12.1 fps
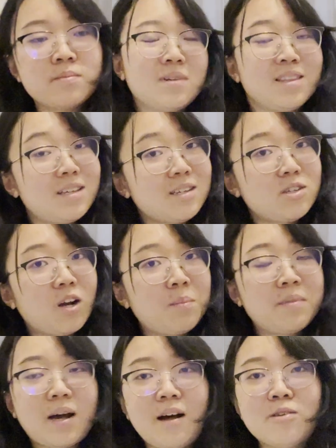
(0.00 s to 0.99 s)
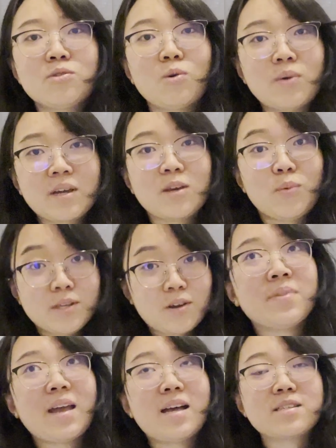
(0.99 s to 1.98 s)
The third job I also work in Queen's
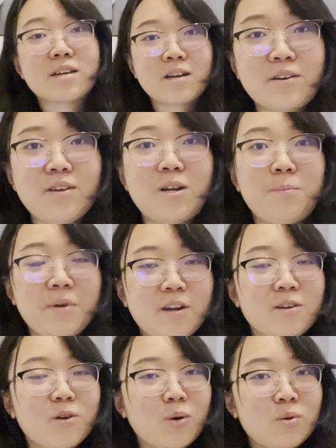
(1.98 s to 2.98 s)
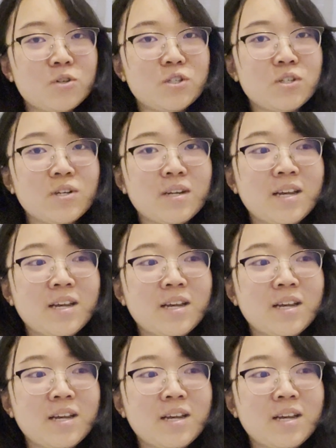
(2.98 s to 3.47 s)
as a career peer coach